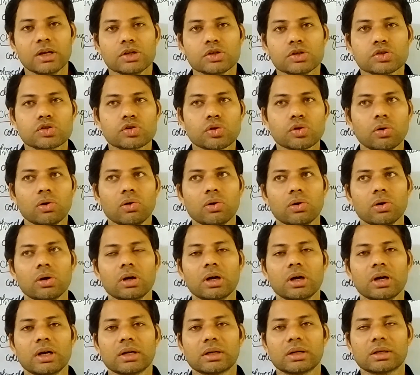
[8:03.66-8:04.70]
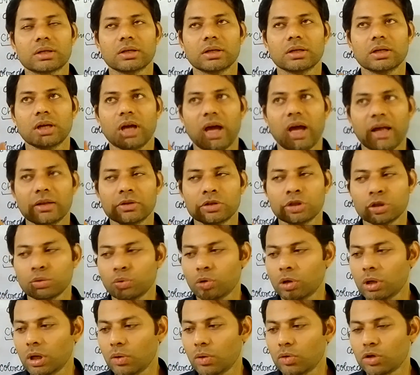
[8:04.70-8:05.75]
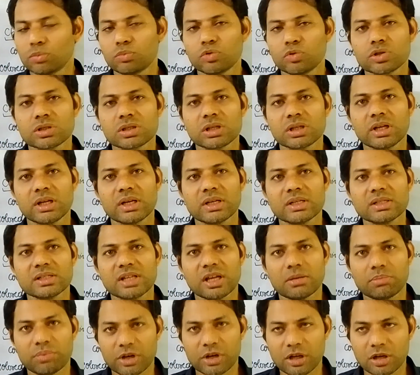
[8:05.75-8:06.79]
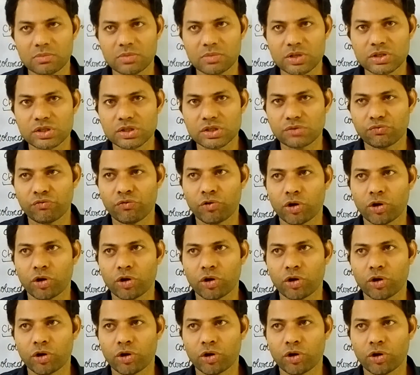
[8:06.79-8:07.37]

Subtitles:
So anther wall, outermost layer is the epidermis,